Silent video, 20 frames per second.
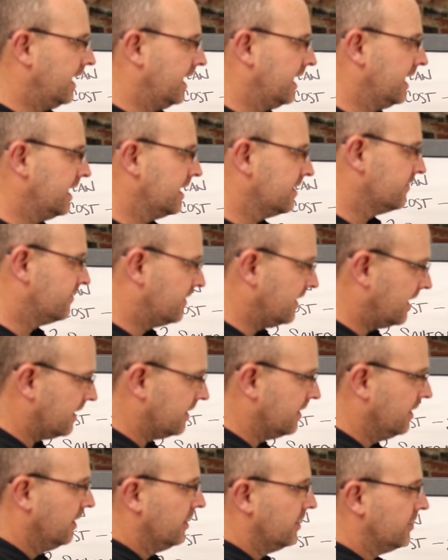Ahead of
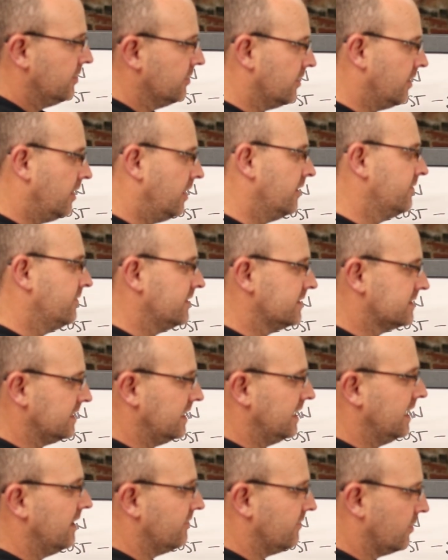that, you'll
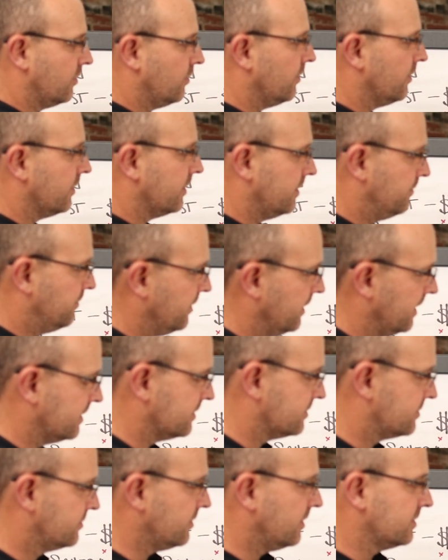obviously have a quality
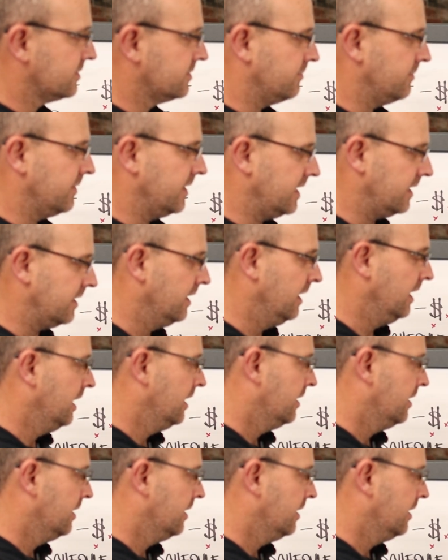pre-construction meeting,